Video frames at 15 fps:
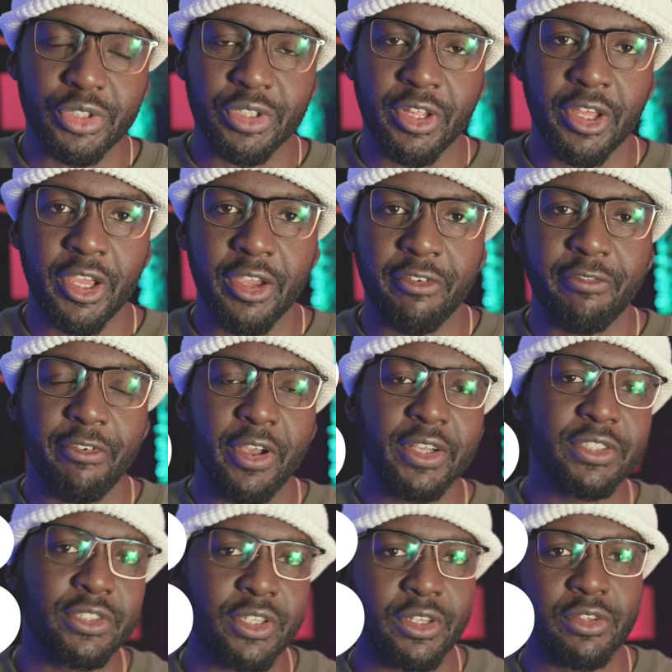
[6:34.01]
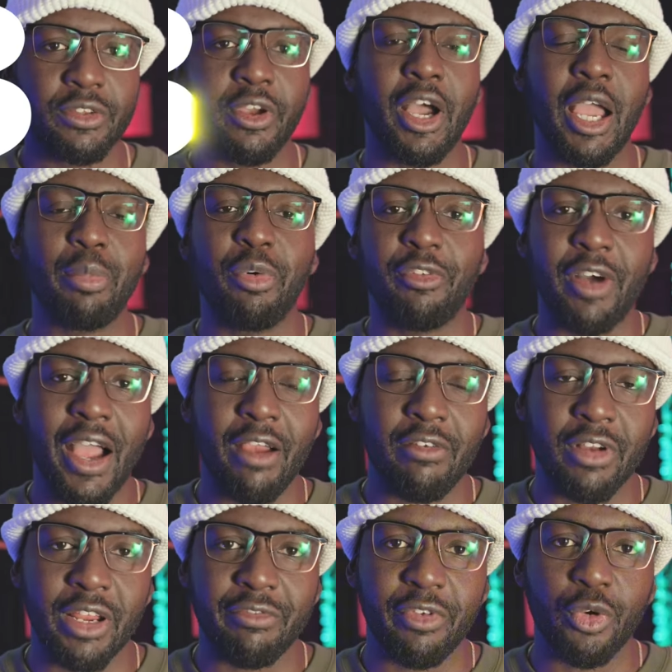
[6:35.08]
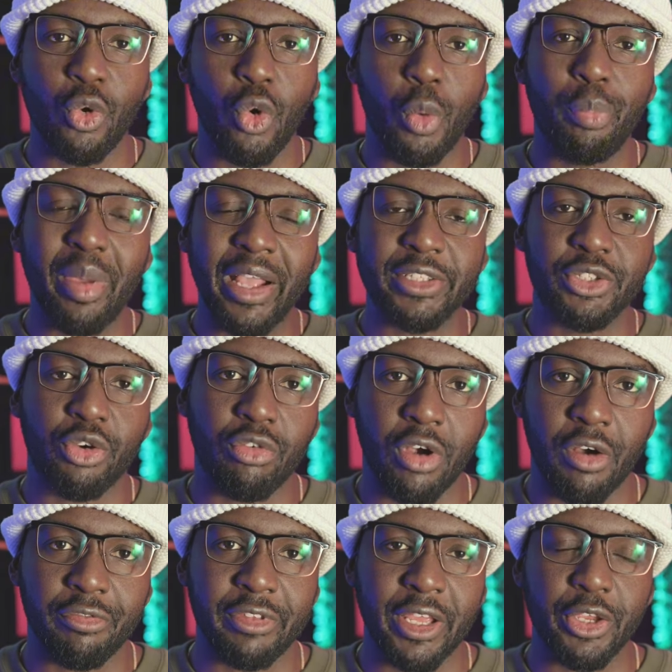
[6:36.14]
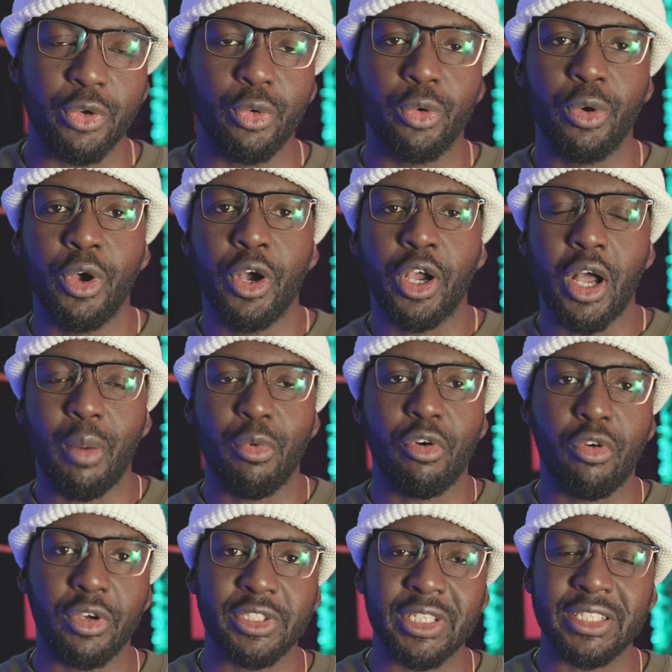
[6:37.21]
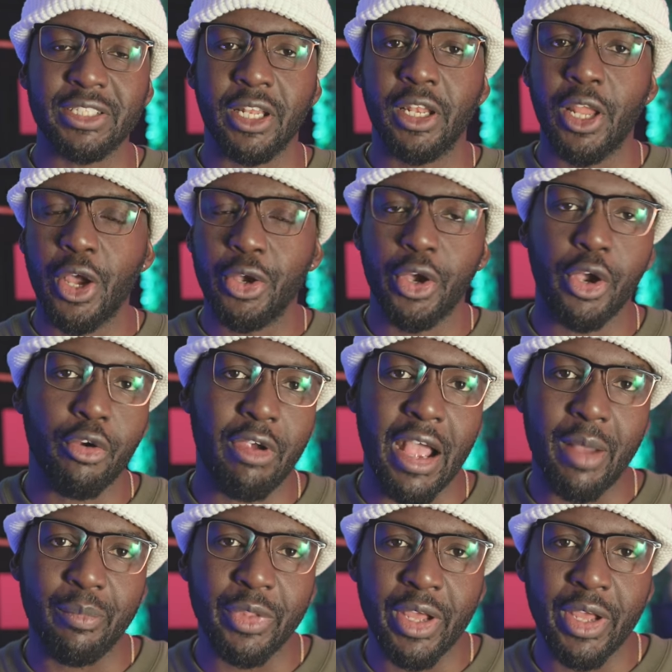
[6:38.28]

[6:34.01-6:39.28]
The first type of hieroglyphic or pictograph that you'll come across is a logogram.